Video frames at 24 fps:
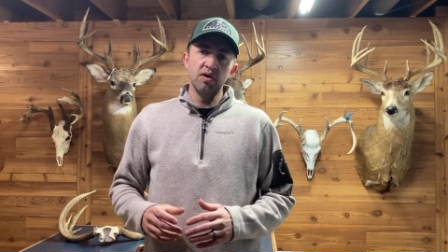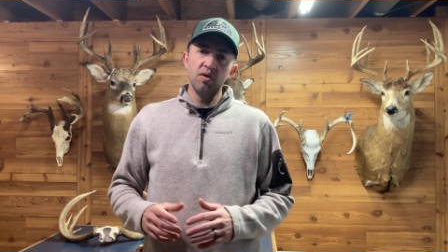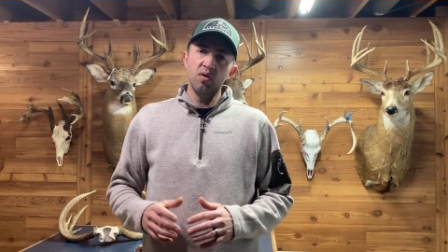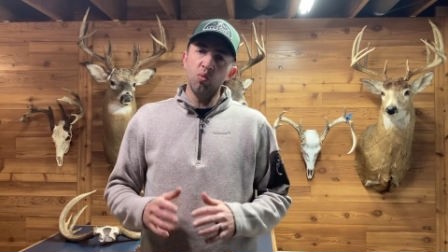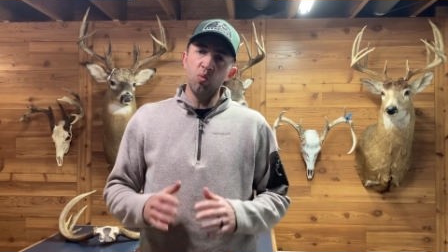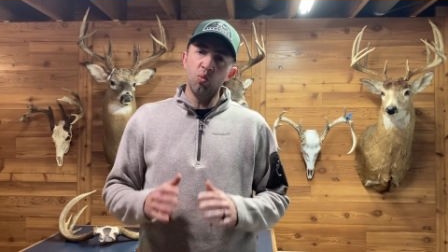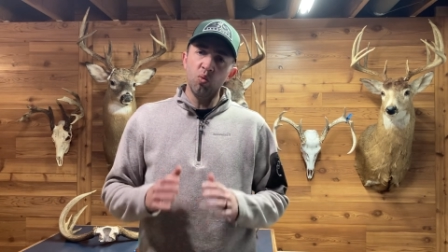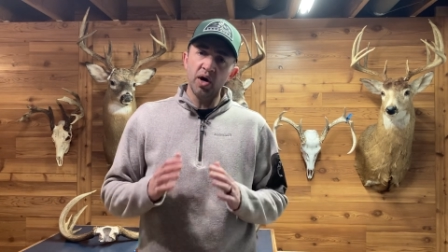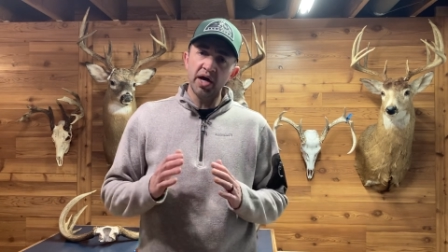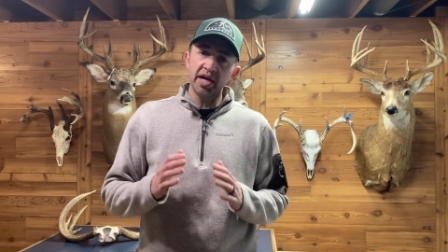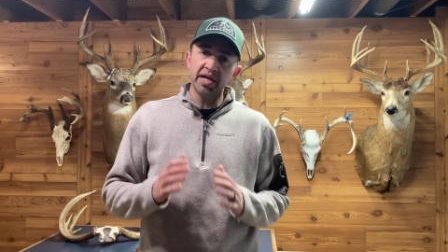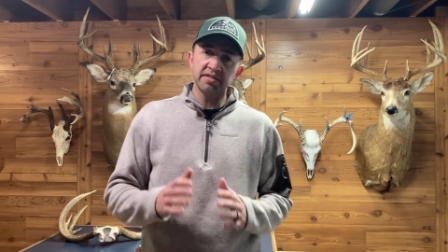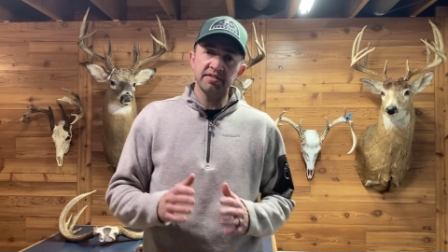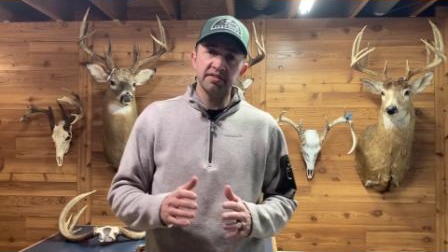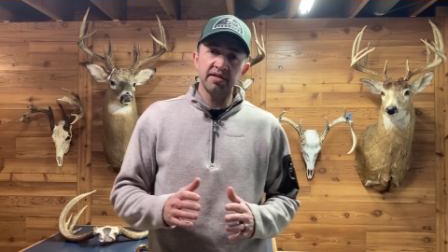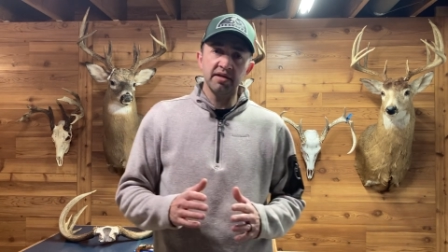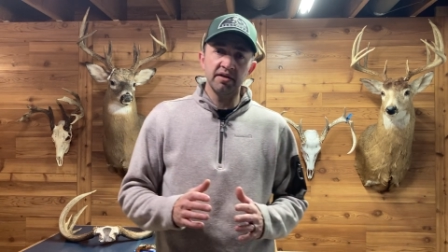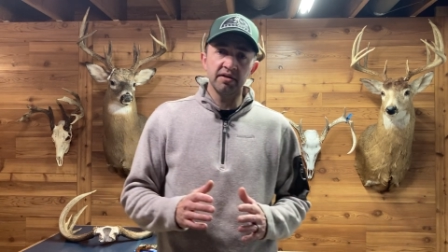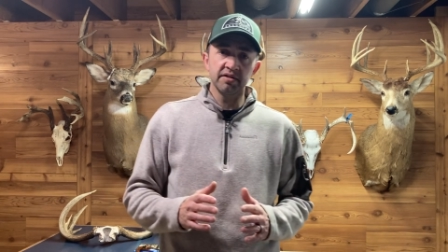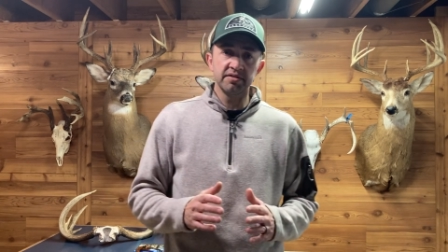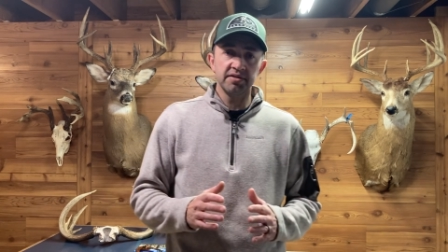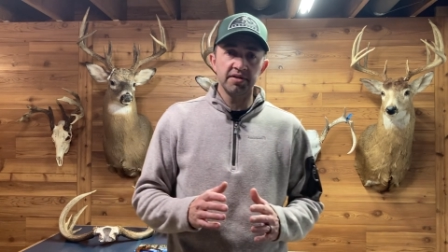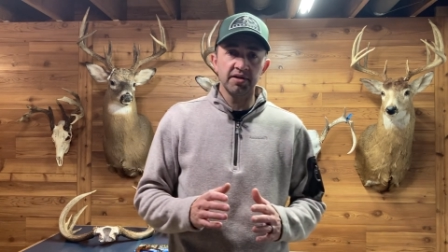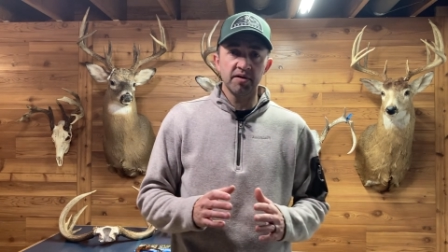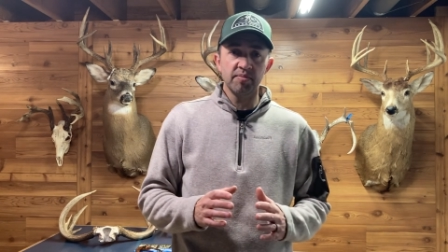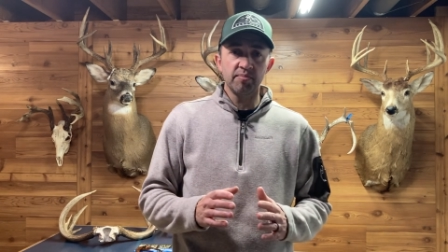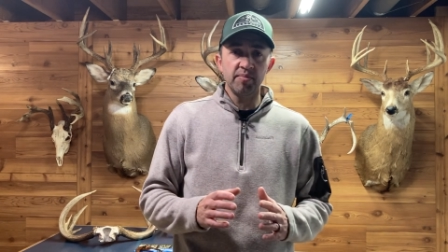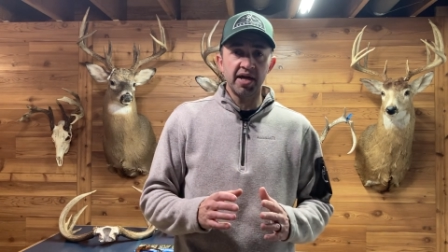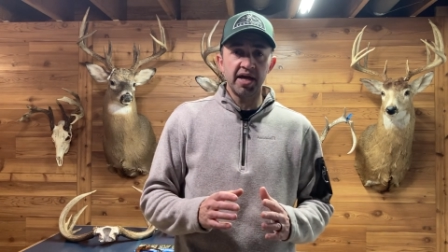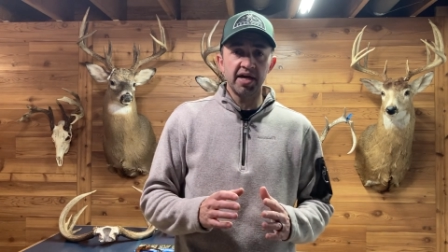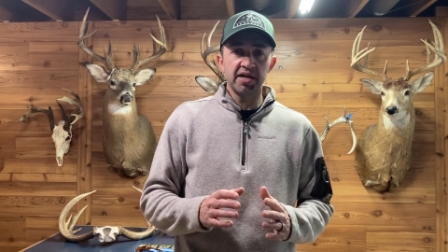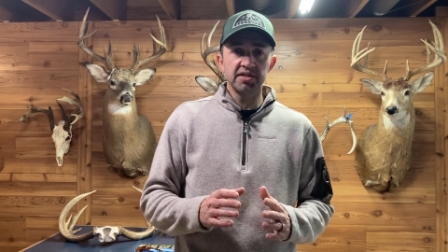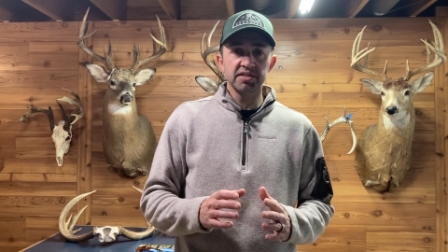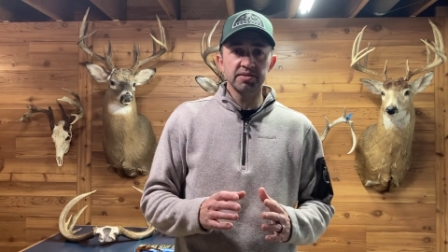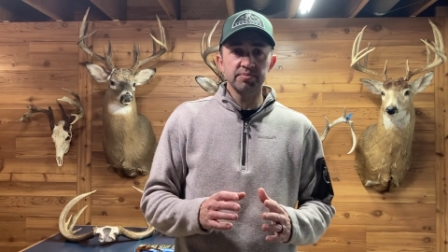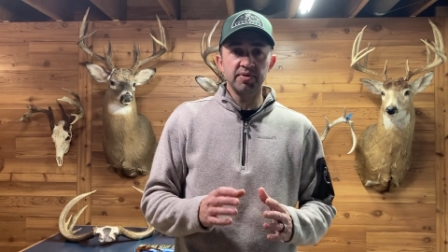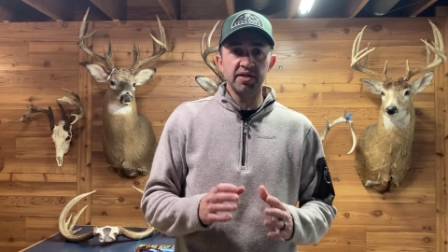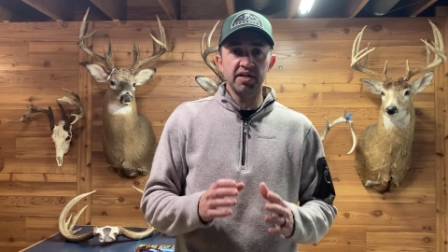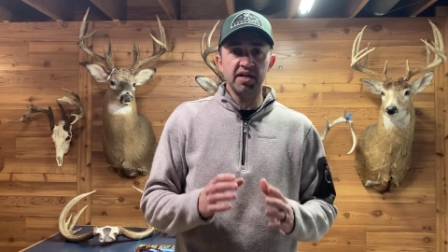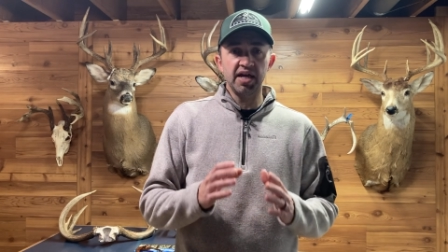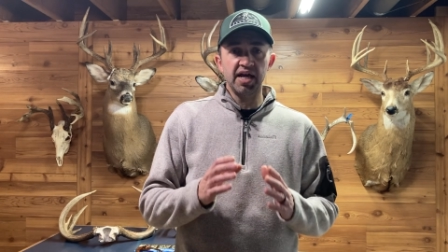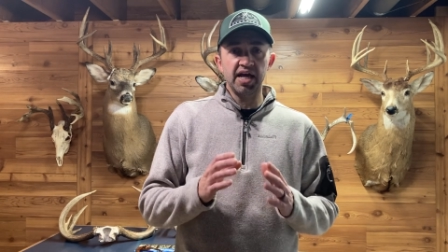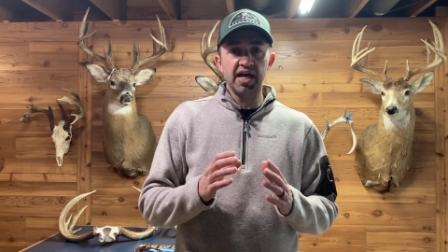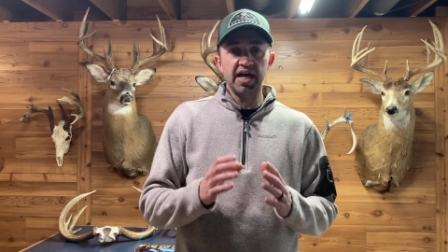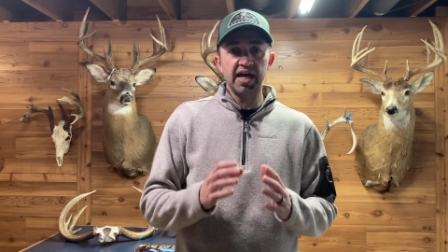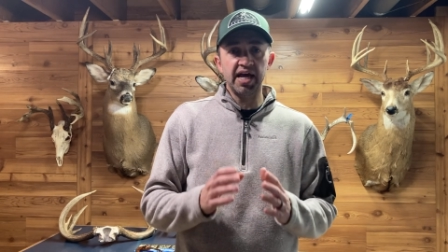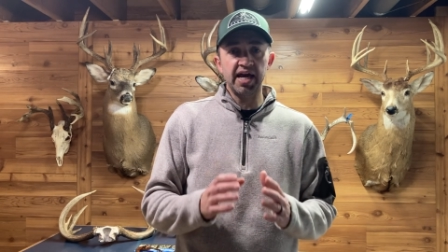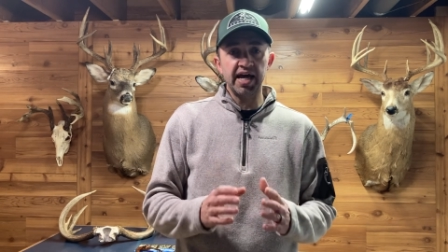Whitetail deer management
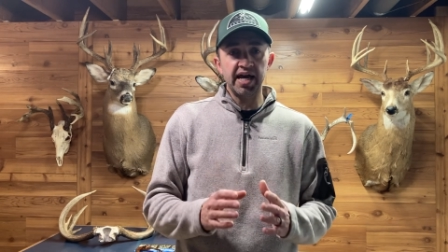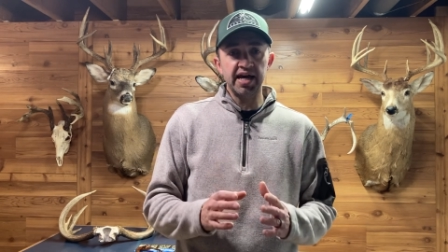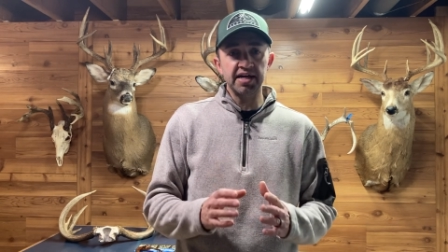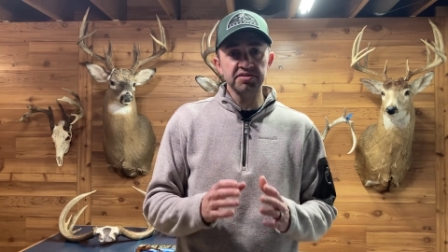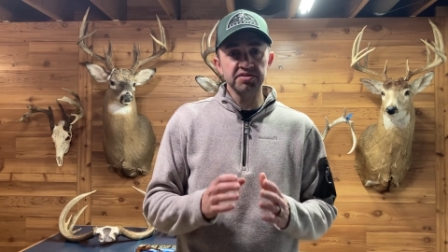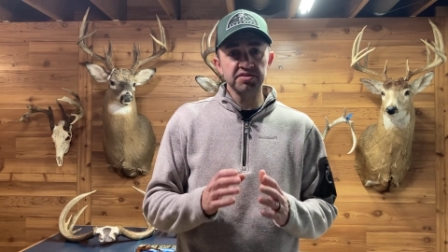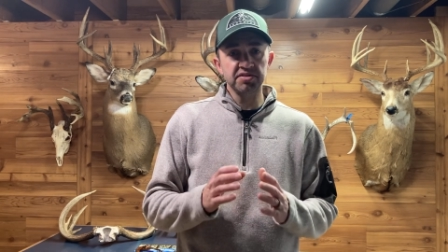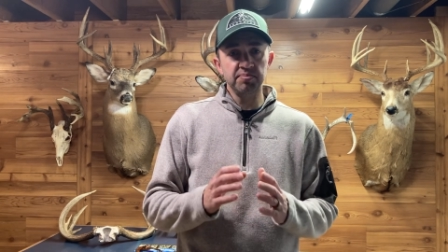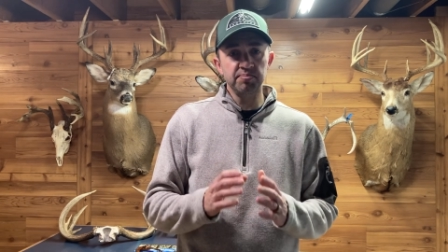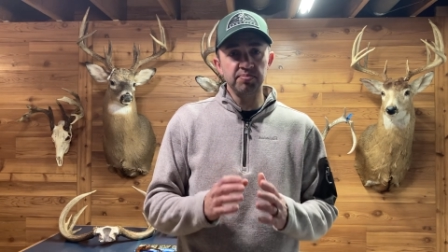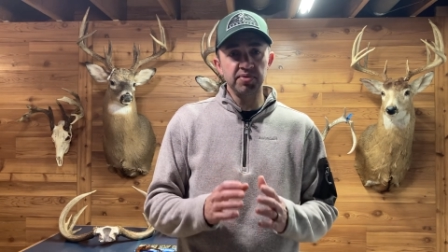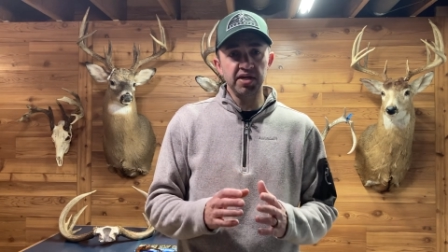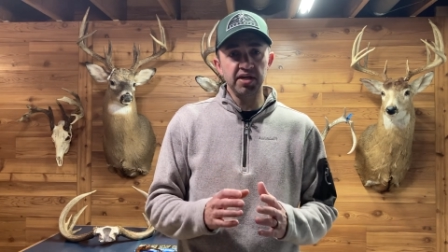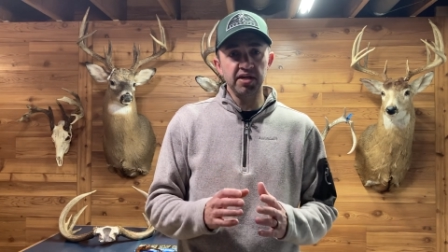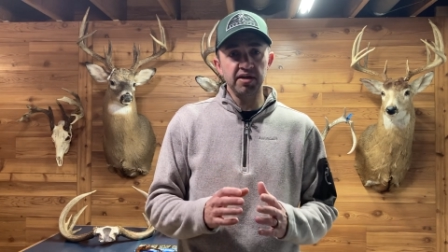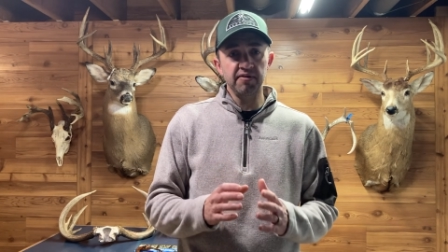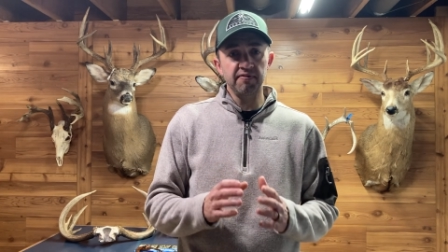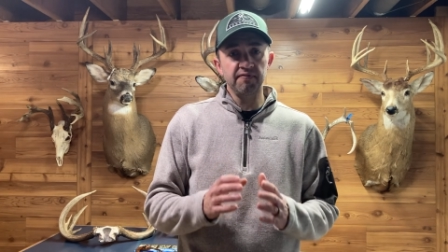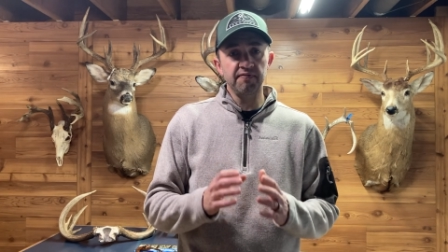has to be